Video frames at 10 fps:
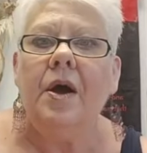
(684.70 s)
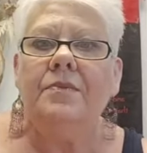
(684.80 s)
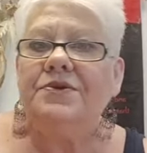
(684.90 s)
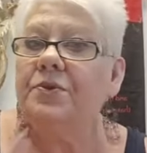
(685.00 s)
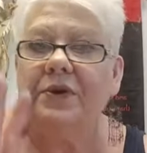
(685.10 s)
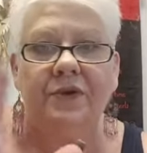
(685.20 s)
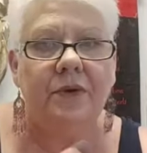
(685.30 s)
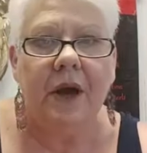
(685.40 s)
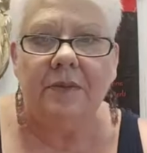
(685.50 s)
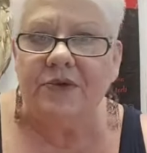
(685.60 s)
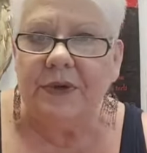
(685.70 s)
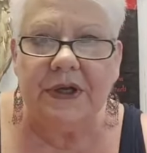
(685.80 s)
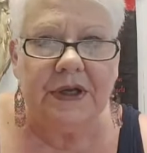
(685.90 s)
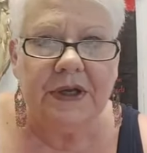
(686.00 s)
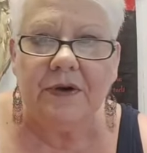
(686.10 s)
So whether I'm doing
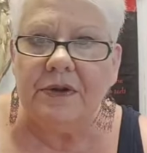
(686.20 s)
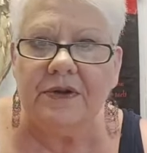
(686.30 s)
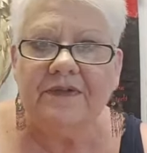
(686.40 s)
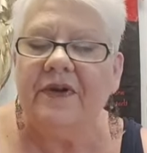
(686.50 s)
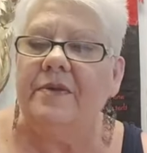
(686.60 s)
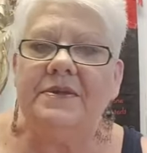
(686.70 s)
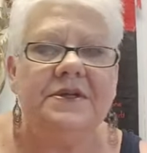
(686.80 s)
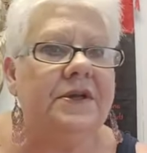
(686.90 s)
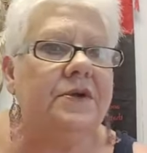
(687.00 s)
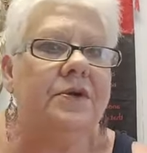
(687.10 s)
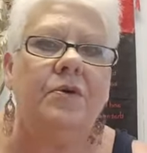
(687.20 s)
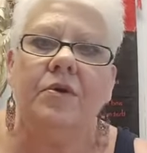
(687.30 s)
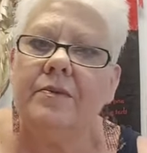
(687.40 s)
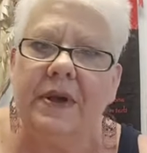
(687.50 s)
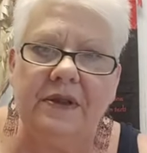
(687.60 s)
it here in the development center or
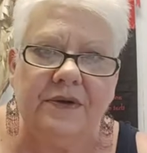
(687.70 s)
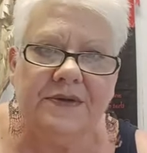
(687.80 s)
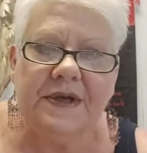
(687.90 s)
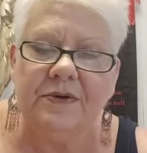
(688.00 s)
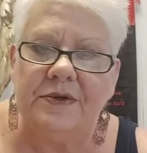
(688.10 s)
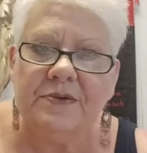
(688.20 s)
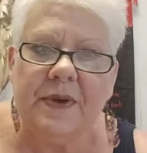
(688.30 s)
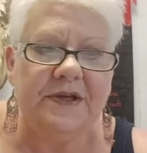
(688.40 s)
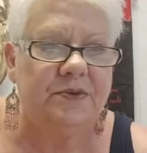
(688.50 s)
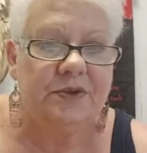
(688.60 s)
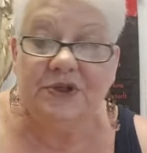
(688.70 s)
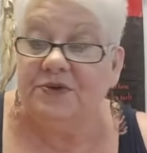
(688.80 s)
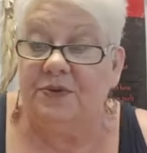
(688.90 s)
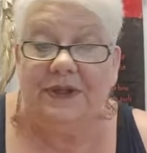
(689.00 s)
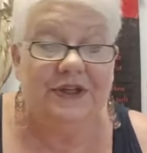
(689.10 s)
in my little sacred space, which is
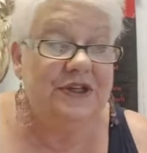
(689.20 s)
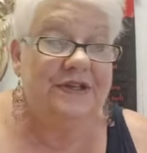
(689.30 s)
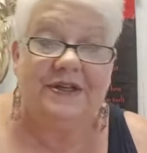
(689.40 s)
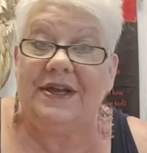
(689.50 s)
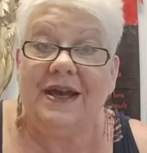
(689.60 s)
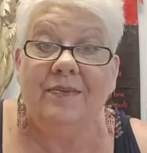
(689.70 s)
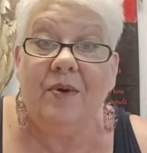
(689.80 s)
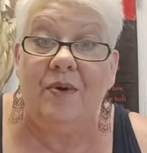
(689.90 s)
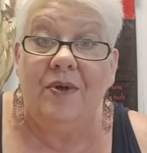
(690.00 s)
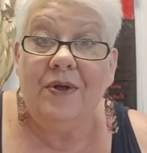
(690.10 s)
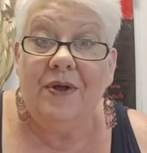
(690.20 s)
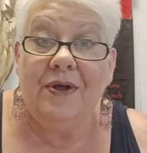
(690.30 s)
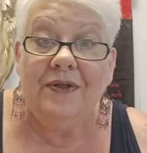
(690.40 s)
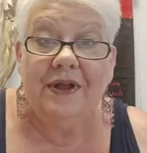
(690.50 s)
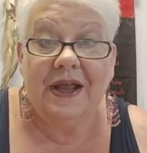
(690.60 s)
really just a table
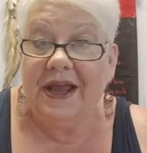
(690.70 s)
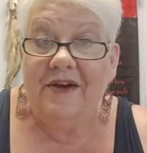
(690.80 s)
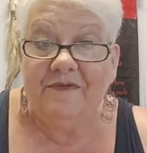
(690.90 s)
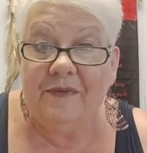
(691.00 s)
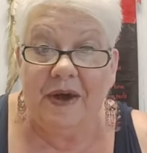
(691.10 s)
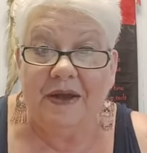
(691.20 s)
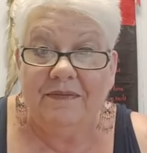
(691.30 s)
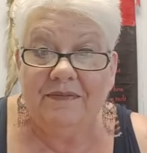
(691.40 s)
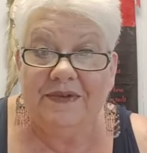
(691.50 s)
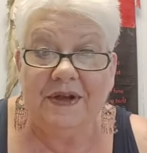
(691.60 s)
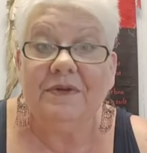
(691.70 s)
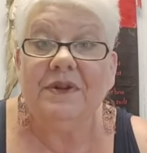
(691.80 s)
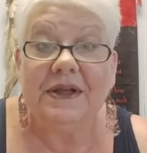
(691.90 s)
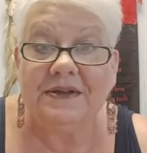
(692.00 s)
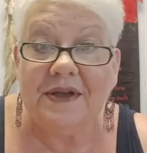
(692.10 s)
that I have my sacred
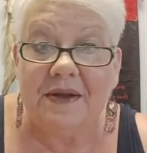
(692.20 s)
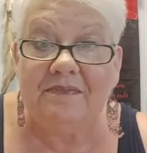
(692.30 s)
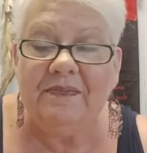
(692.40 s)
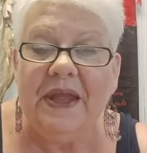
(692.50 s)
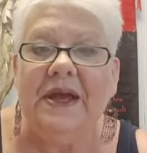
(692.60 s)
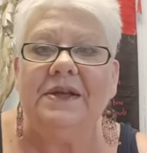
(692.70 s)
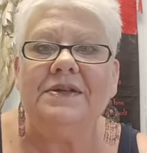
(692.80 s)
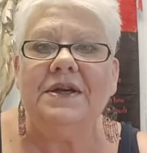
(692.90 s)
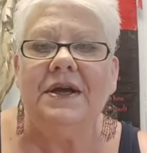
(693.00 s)
things on and